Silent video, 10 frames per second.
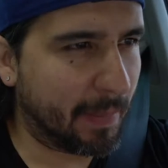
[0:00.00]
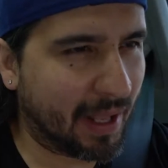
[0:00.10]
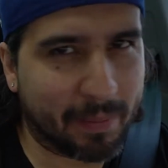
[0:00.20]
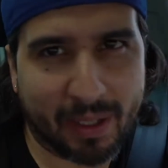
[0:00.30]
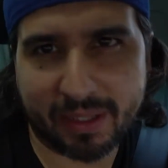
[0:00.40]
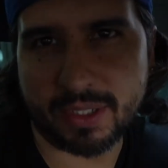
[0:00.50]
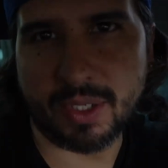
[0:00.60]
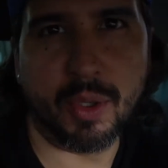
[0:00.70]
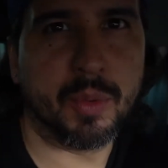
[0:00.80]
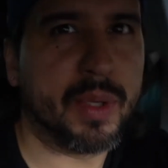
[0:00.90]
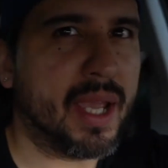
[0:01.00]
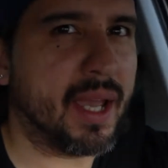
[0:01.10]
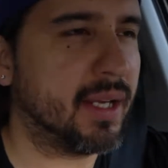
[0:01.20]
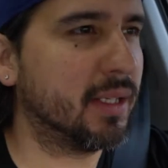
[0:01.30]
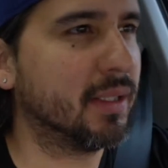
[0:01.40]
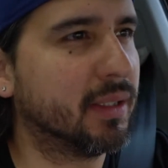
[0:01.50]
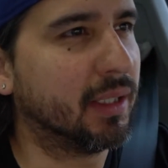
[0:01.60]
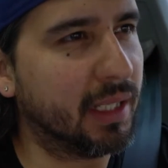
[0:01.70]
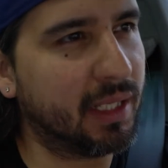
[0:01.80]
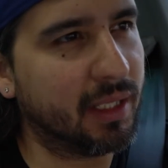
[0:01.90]
About a month ago, we had
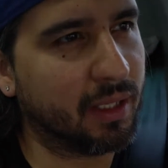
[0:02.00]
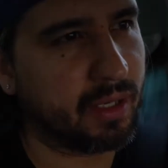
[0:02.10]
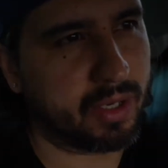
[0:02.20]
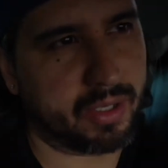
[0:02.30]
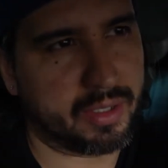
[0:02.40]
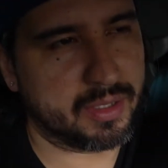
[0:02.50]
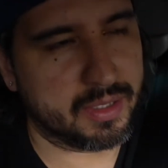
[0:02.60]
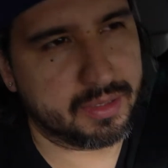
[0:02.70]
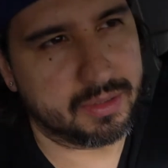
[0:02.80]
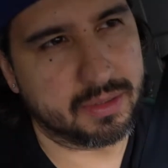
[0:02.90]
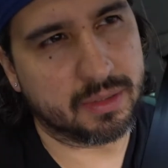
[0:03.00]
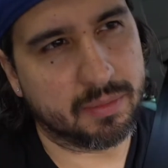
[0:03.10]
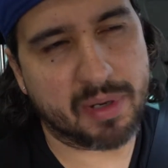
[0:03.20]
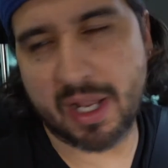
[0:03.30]
Lee on our uh,